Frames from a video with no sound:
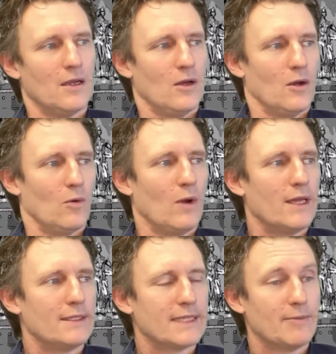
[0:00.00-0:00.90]
Well, it
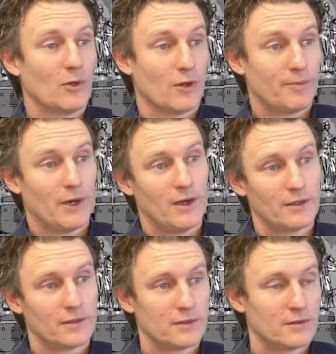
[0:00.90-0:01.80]
set me on a
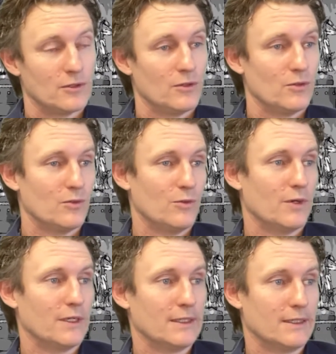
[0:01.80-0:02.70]
path
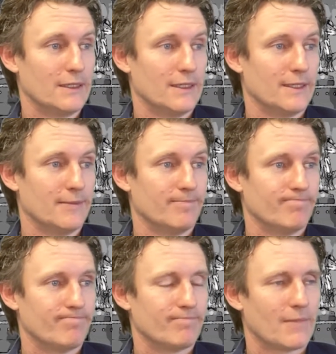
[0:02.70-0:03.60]
to
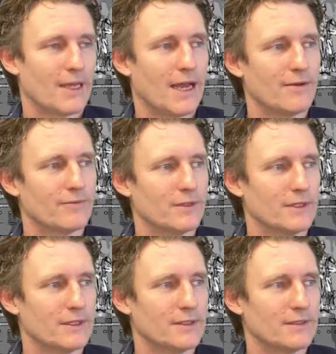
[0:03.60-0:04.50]
have
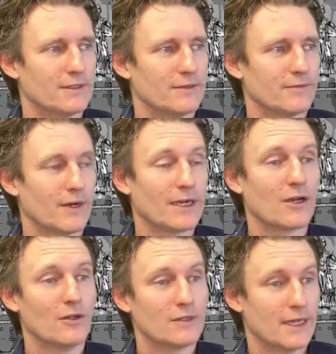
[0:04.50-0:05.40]
a very
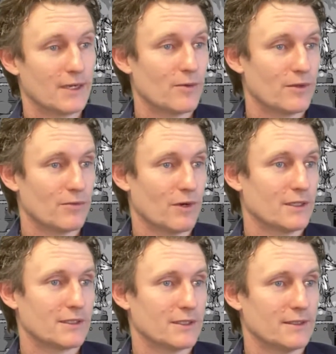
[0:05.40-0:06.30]
close link with
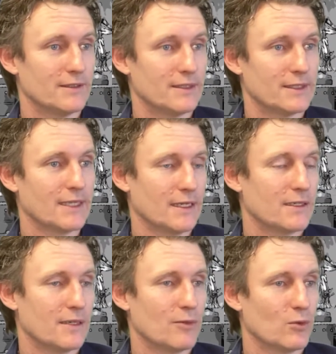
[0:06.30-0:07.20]
Russia,
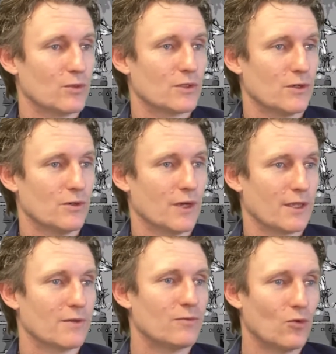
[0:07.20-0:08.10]
essentially, but also other
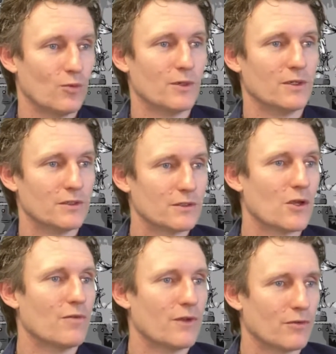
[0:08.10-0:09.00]
former
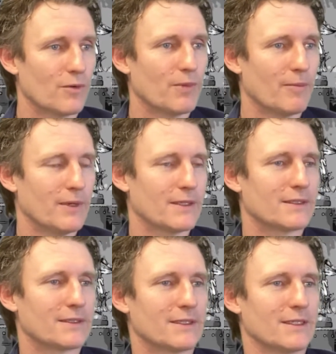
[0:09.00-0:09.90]
Soviet
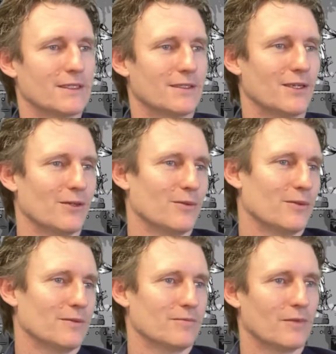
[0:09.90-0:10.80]
republics, you know,
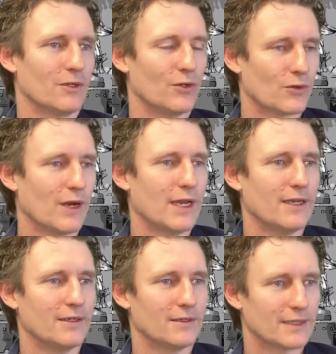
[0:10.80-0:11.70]

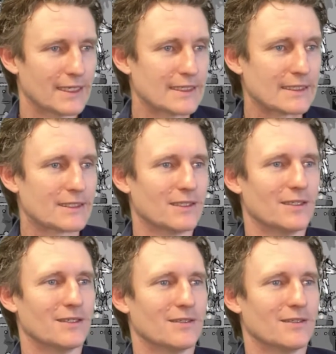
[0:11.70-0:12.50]
Ukraine, Kazakhstan.